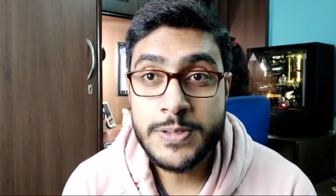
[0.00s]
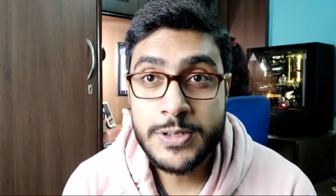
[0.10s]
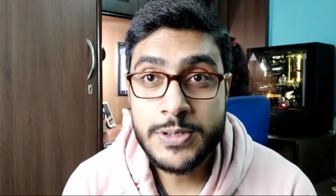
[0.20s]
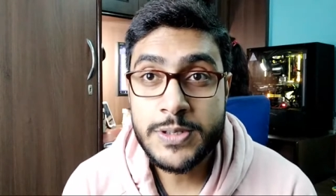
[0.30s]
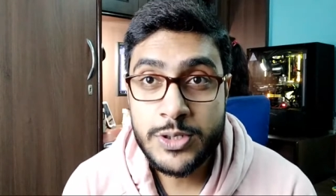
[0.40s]

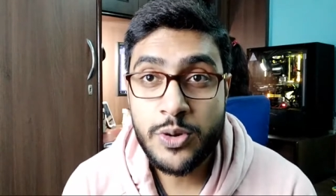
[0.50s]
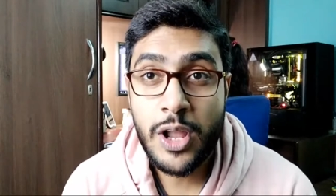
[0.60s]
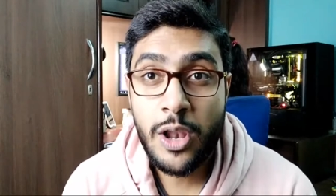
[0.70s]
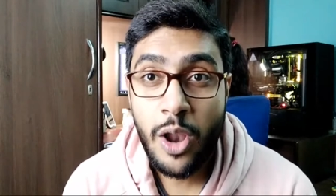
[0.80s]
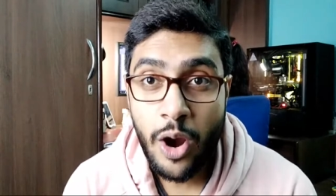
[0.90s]
it, it took
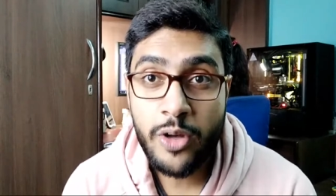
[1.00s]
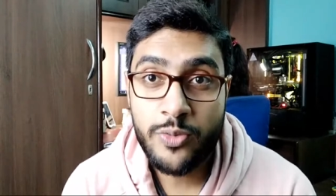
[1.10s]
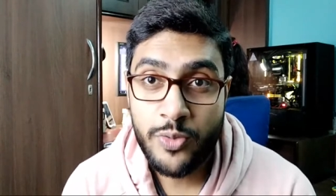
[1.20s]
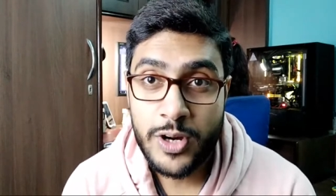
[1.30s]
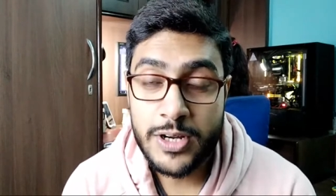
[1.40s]
a lot
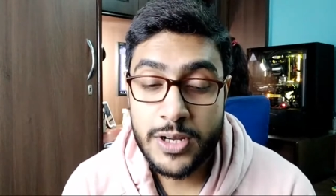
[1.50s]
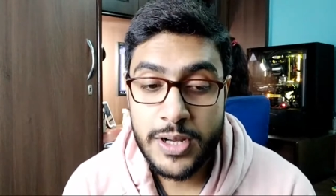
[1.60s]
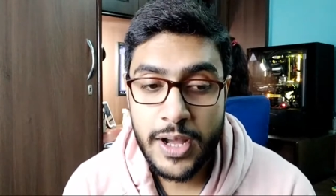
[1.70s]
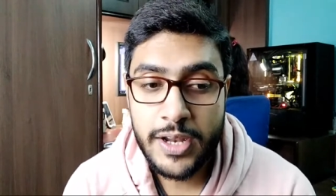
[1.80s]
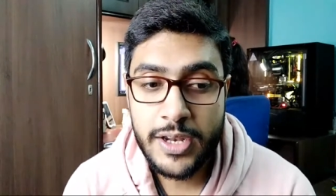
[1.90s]
of work
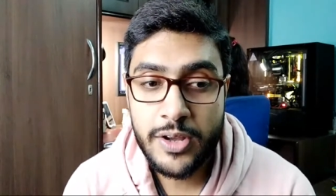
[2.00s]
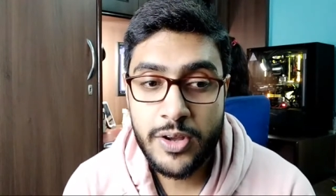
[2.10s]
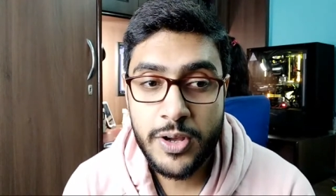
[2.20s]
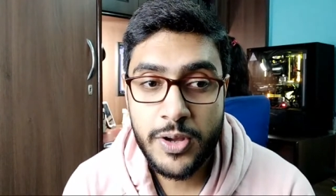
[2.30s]
and uh,